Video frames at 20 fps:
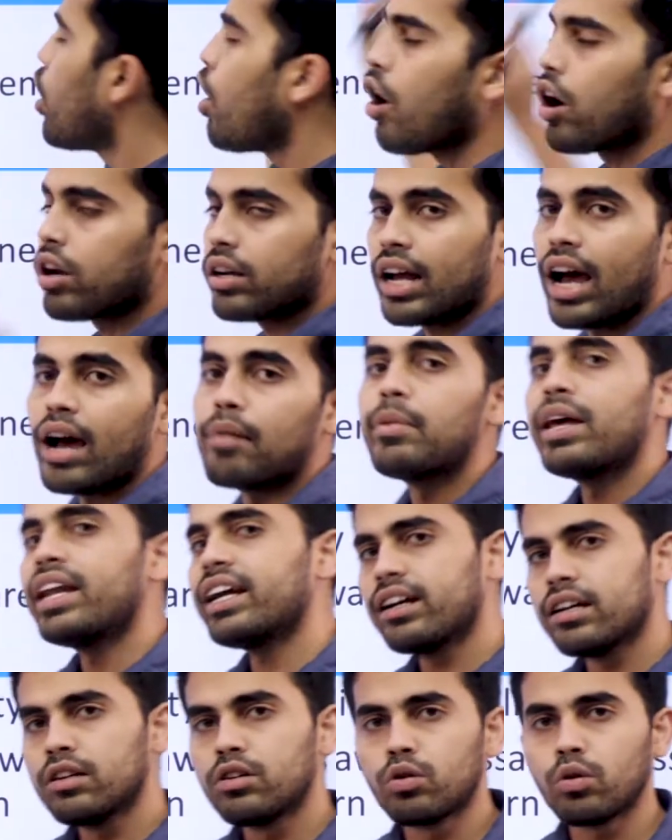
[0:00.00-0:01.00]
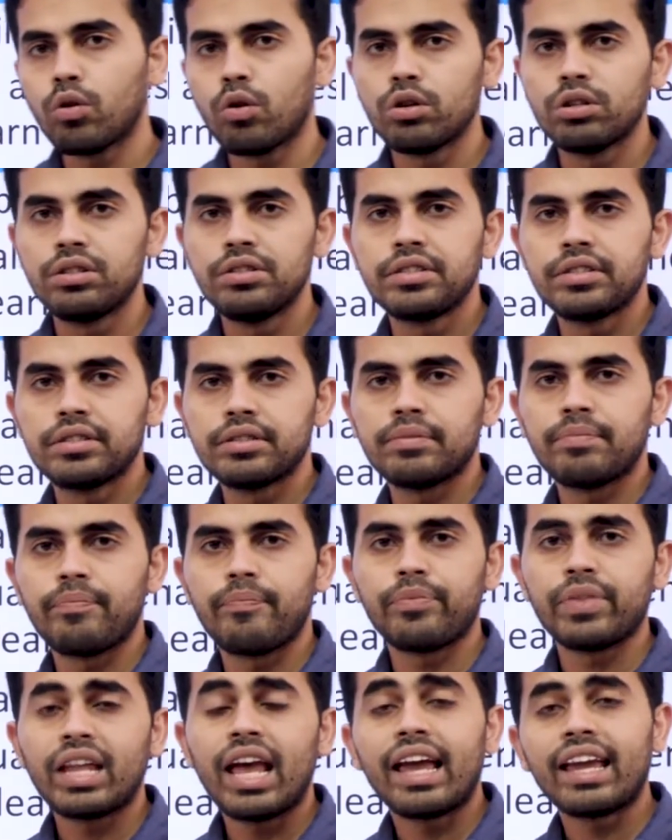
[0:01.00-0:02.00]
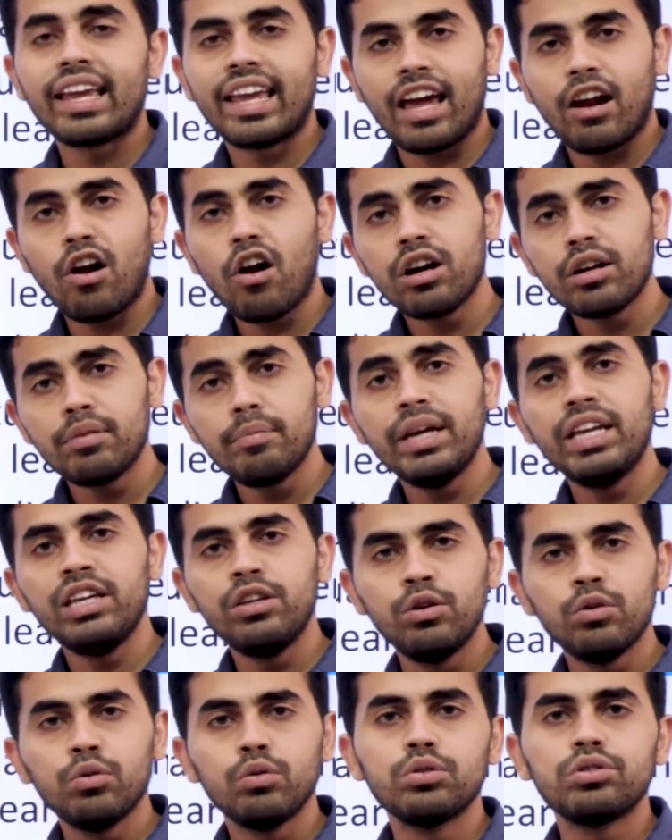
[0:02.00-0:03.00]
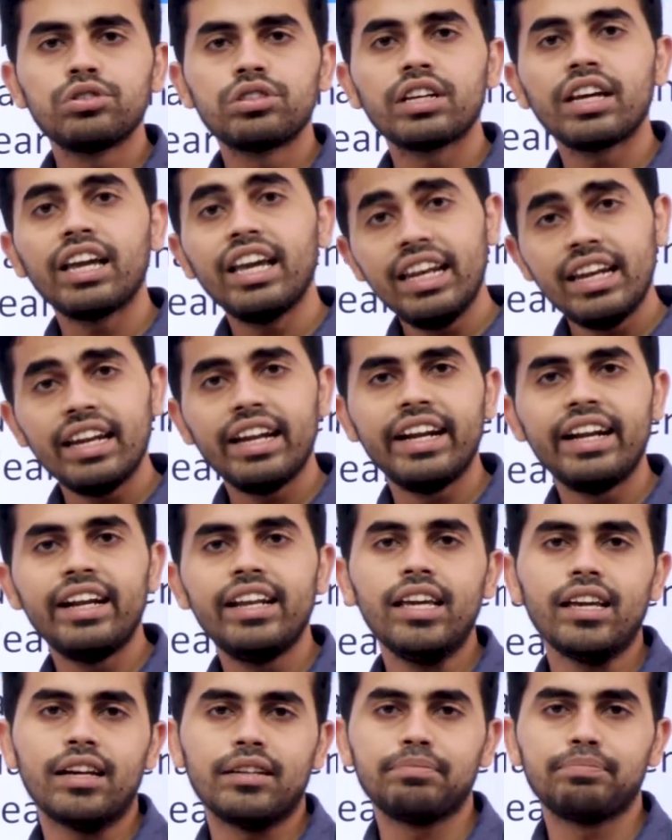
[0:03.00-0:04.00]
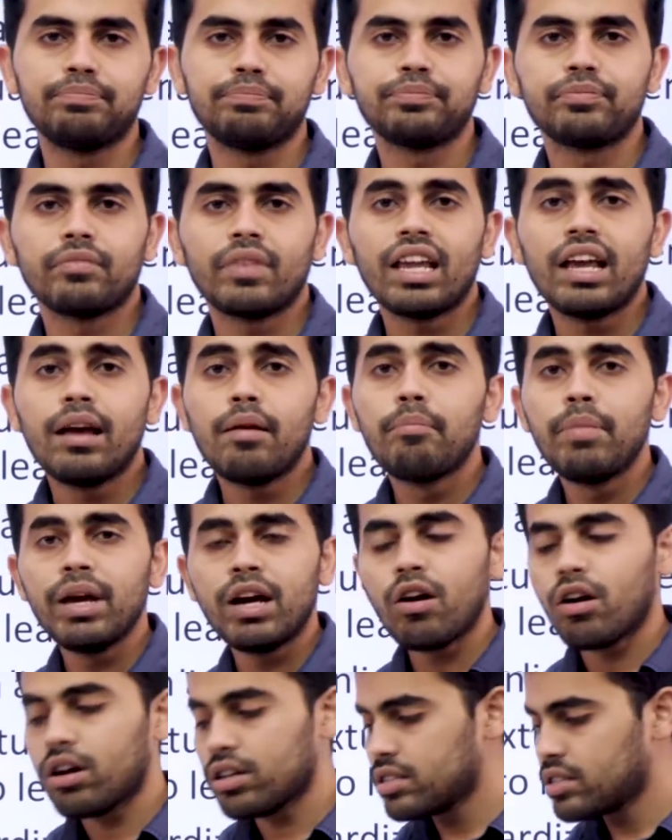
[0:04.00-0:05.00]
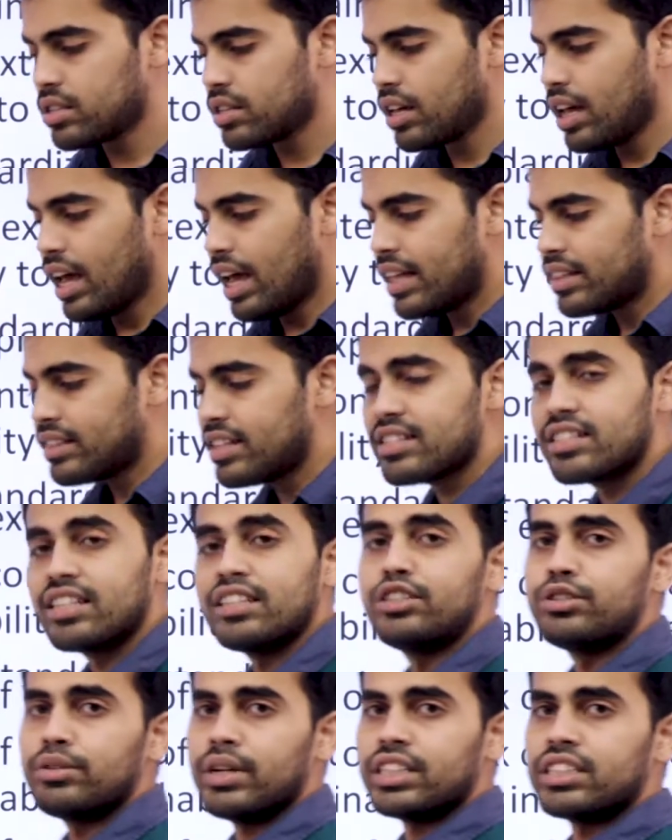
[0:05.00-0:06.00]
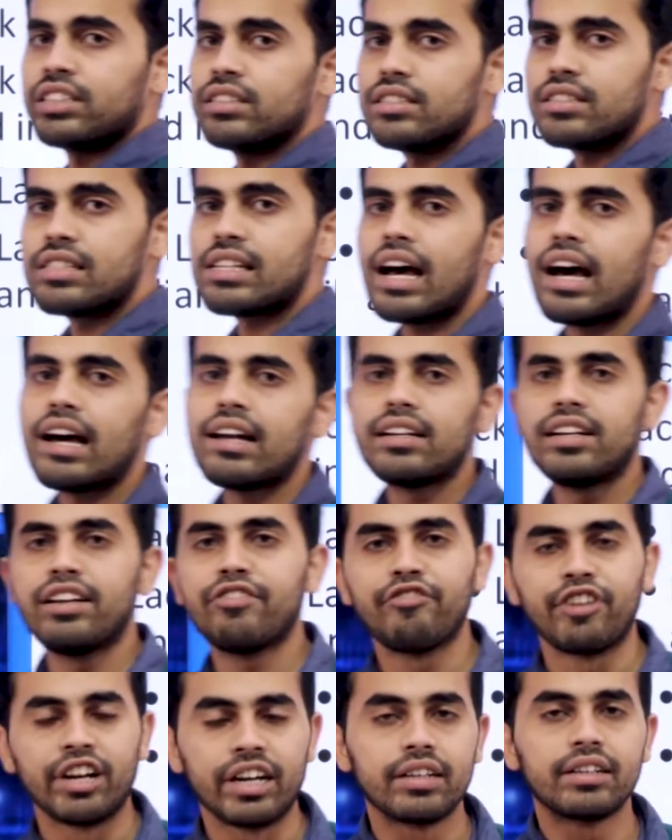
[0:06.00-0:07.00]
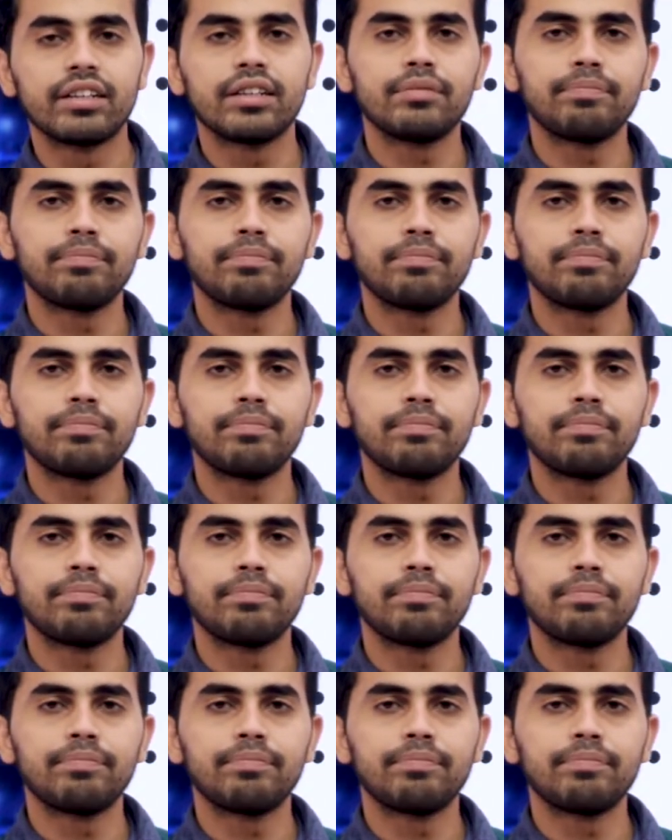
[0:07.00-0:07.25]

on American roads cannot be used in India because the situations are different.